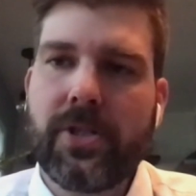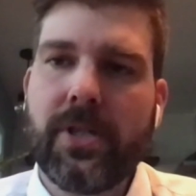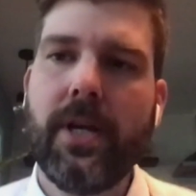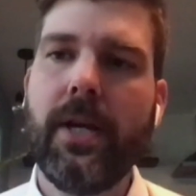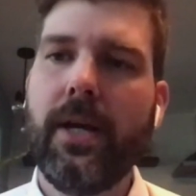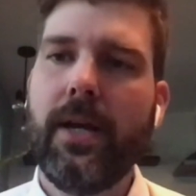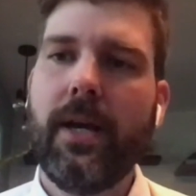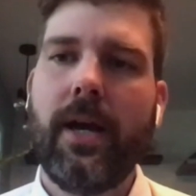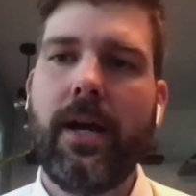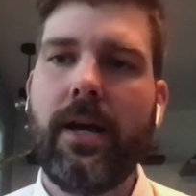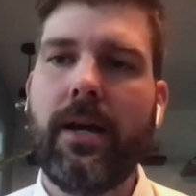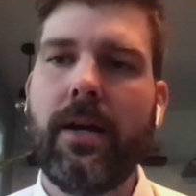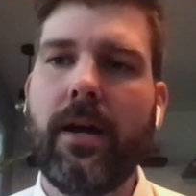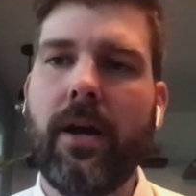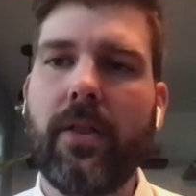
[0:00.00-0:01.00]
Others,
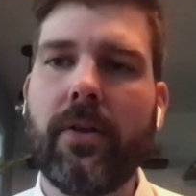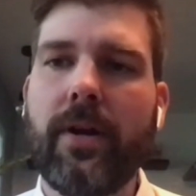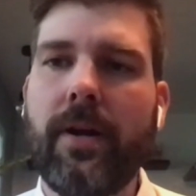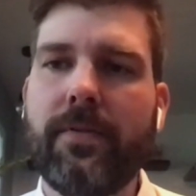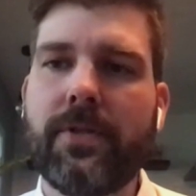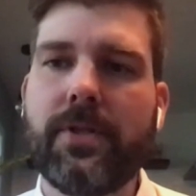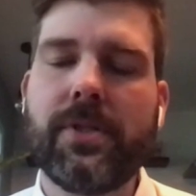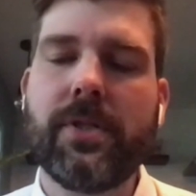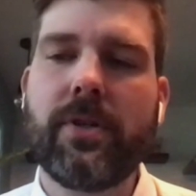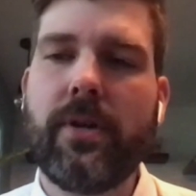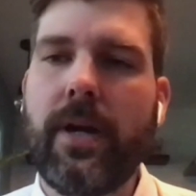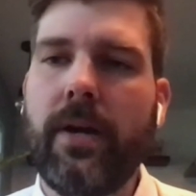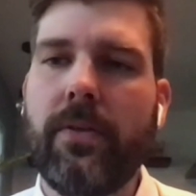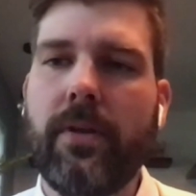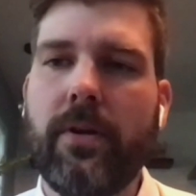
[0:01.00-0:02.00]
uh, other
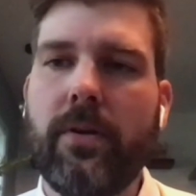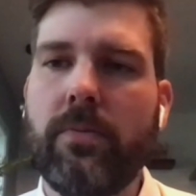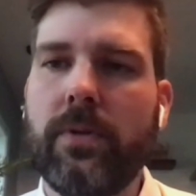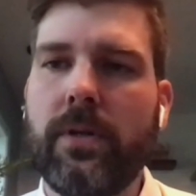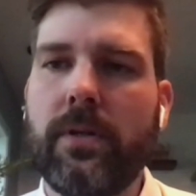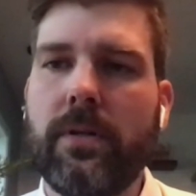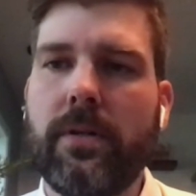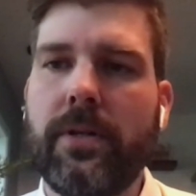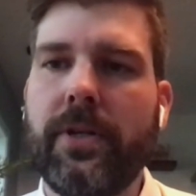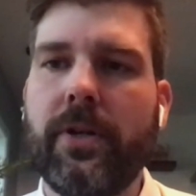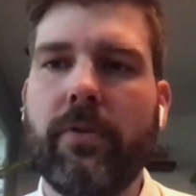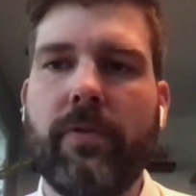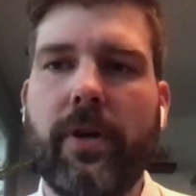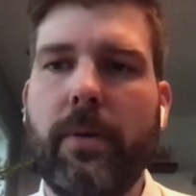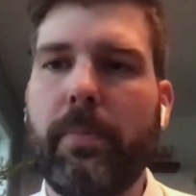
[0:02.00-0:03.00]
officers in the crowd, though,
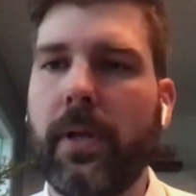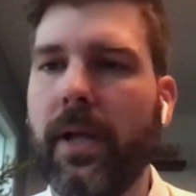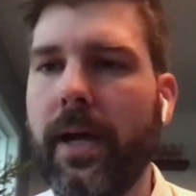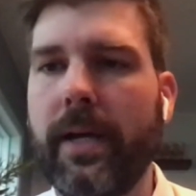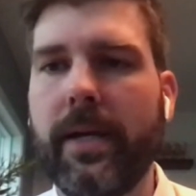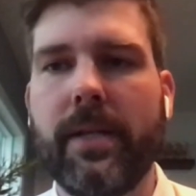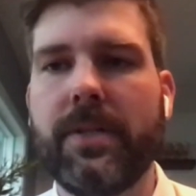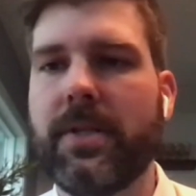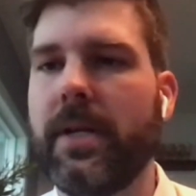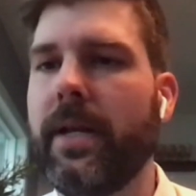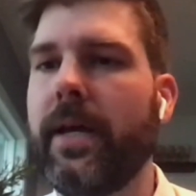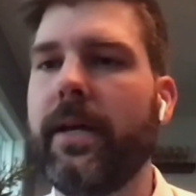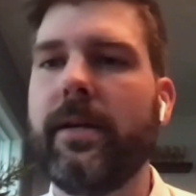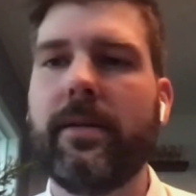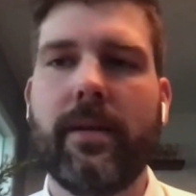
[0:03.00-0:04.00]
were you know very polite
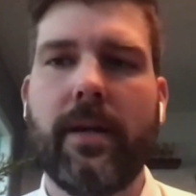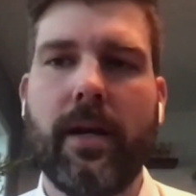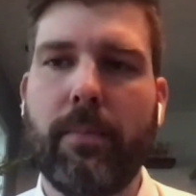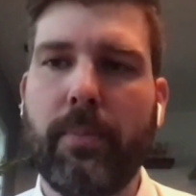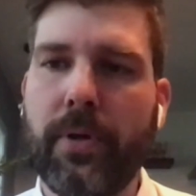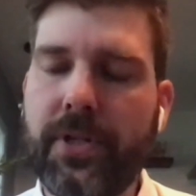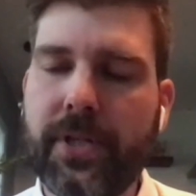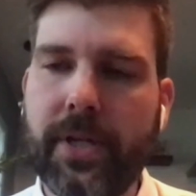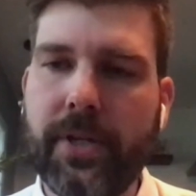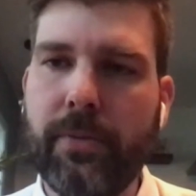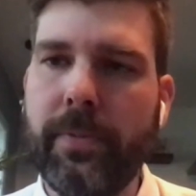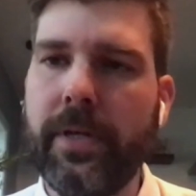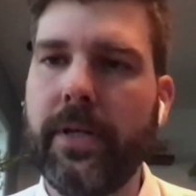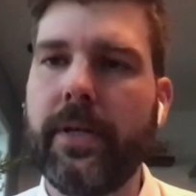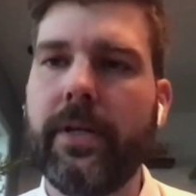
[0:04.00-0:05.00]
and said, "Hey, I uh,
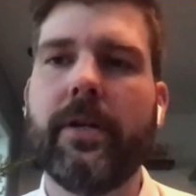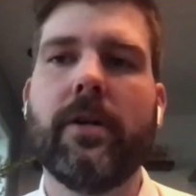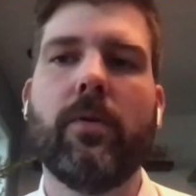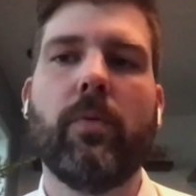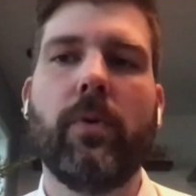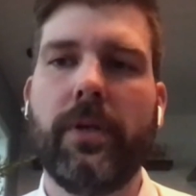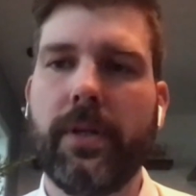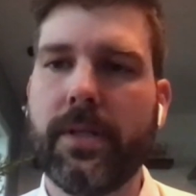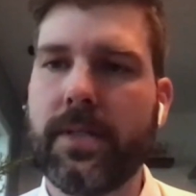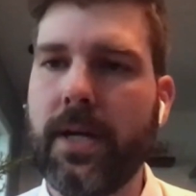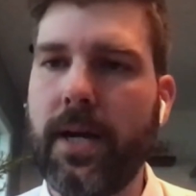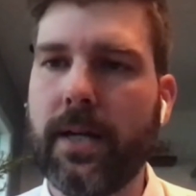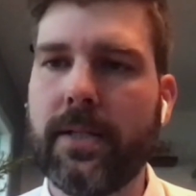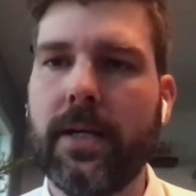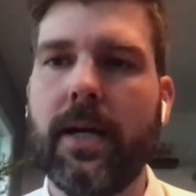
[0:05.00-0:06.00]
appreciate you being here,
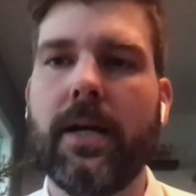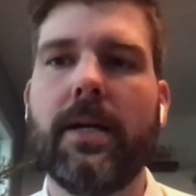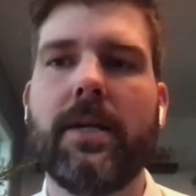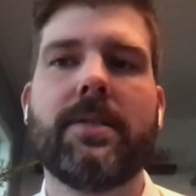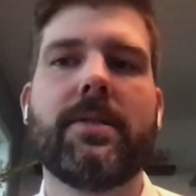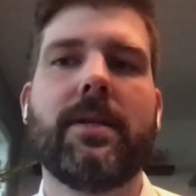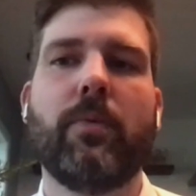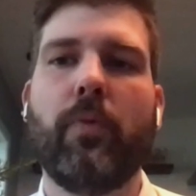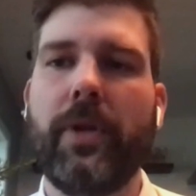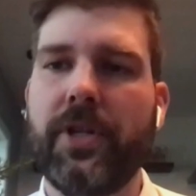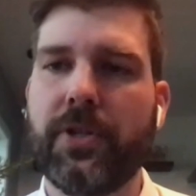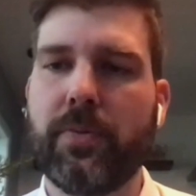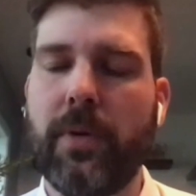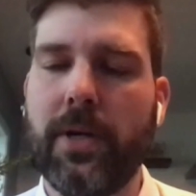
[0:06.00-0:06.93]
willing to talk to us.